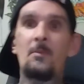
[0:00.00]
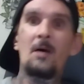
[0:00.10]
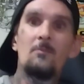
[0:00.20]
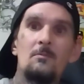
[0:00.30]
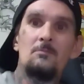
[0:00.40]
I
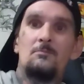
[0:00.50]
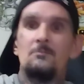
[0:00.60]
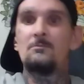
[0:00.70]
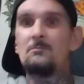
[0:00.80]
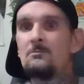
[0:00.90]
mean, I'm...
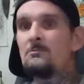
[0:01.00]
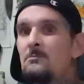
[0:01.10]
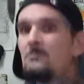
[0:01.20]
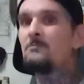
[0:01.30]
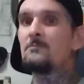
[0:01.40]
Mm
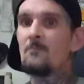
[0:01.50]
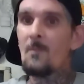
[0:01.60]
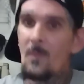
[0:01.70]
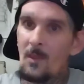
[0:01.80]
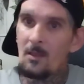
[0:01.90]
-mm,
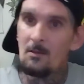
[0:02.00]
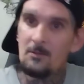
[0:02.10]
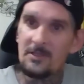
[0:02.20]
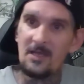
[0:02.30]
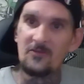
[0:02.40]

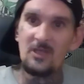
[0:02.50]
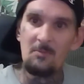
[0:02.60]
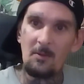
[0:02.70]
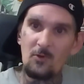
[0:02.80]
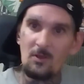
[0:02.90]
can't see,
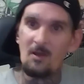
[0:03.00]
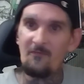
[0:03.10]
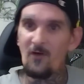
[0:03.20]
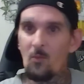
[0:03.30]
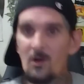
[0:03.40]
but I'm doing a lot
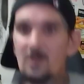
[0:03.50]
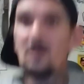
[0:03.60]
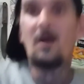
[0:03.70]
of footwork.